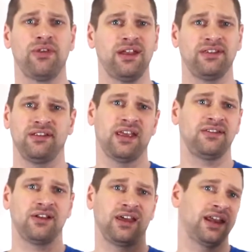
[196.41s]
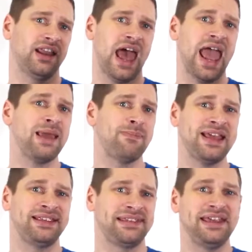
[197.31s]
They do it like an A,
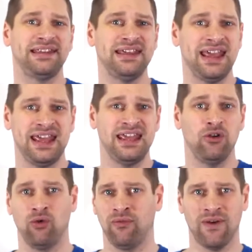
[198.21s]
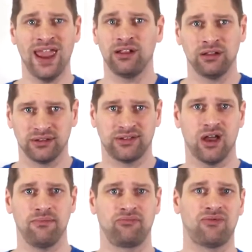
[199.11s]
B, C, D, E or fail
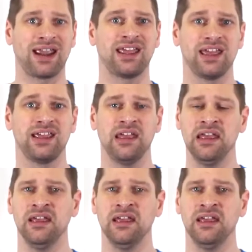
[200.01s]
type ranking.